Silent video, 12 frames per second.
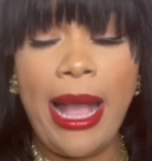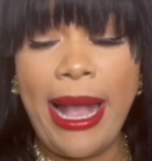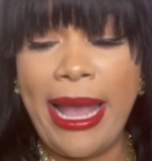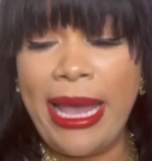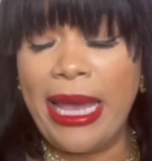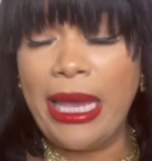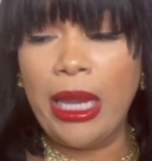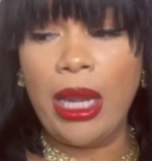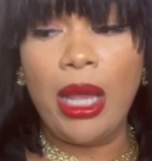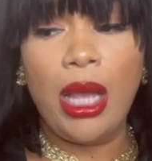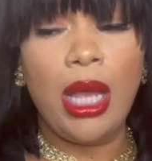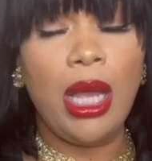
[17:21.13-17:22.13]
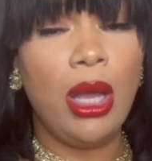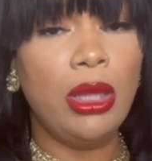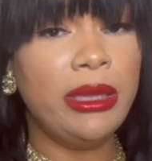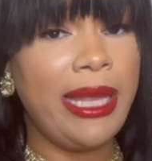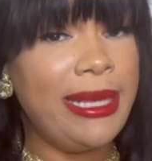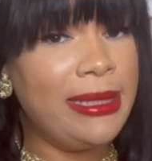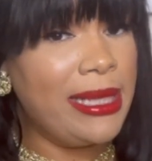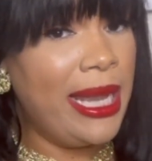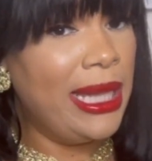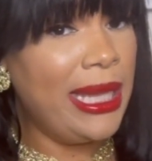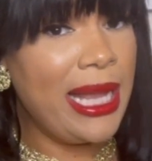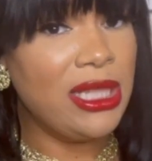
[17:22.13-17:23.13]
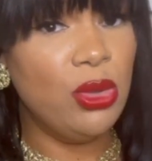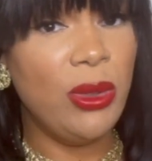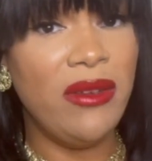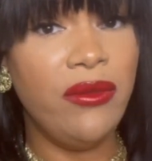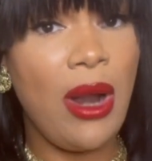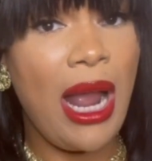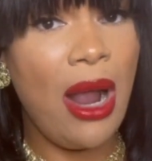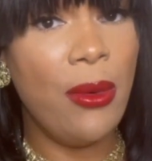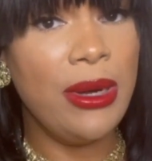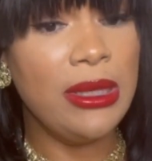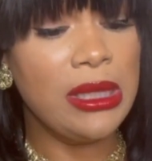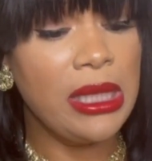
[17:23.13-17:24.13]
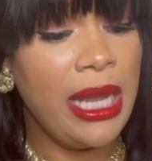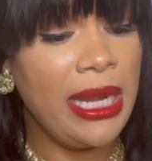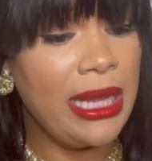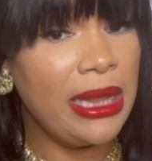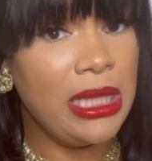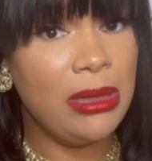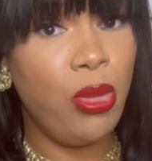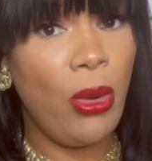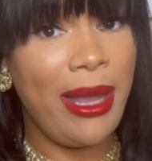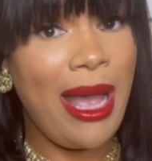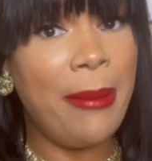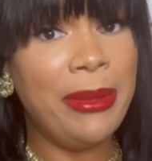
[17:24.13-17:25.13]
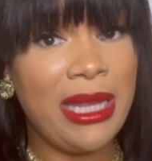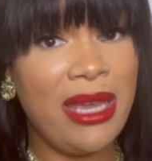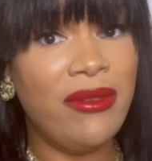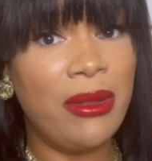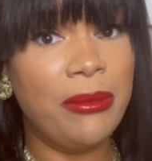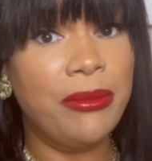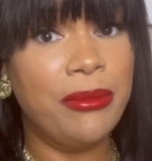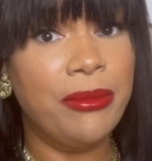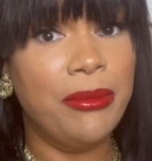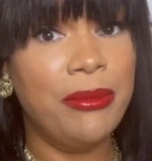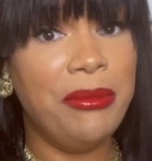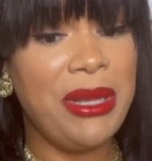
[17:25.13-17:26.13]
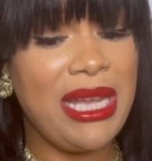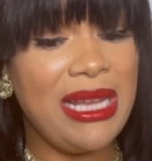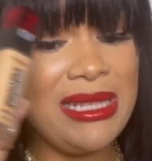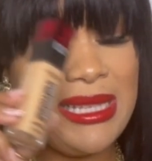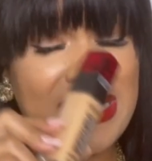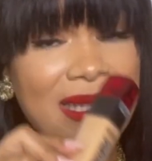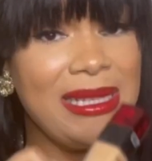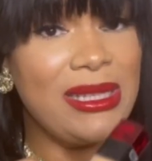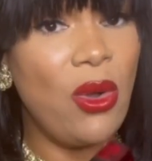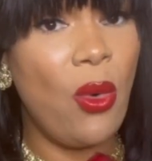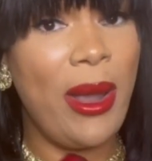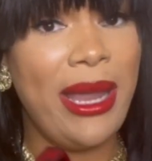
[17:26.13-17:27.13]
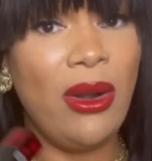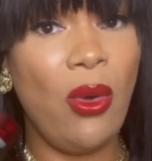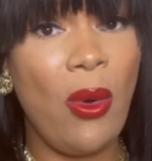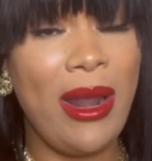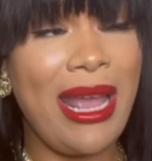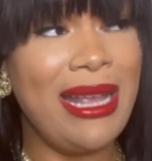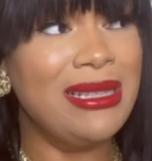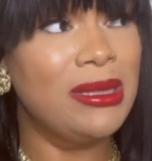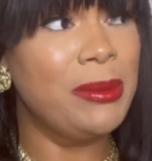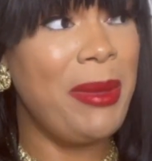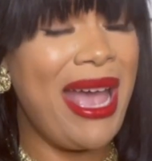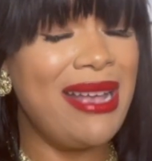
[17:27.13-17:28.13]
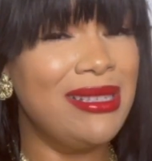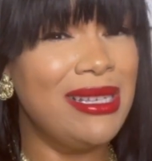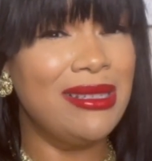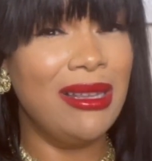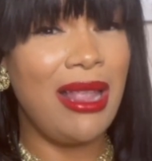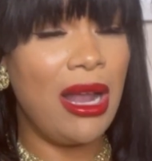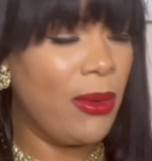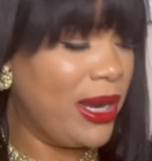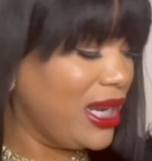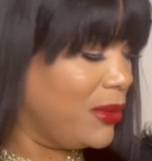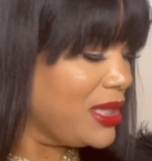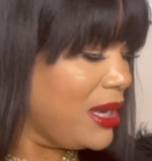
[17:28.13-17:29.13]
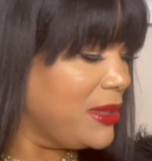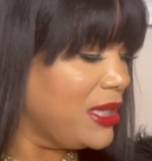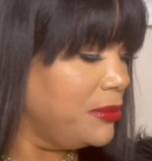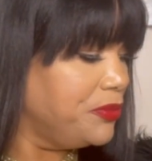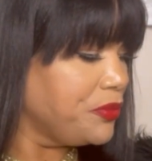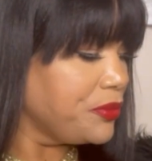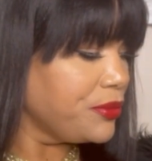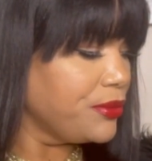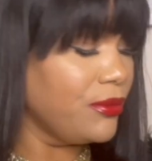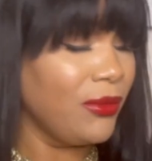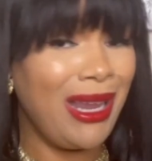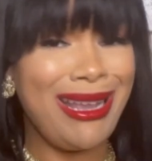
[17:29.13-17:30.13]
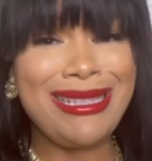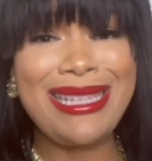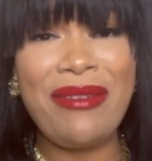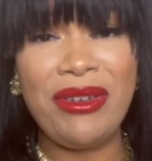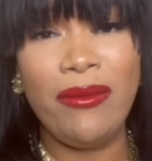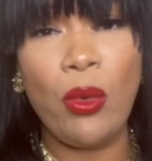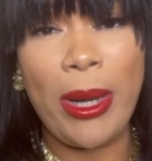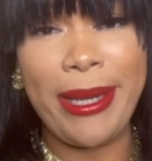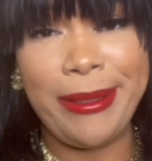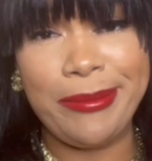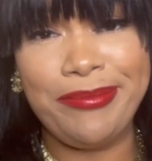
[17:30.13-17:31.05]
And they say it lasts 24 hours. And at this point, I believe them because this is going on. It's past six o'clock right now. What time is it? It's 740.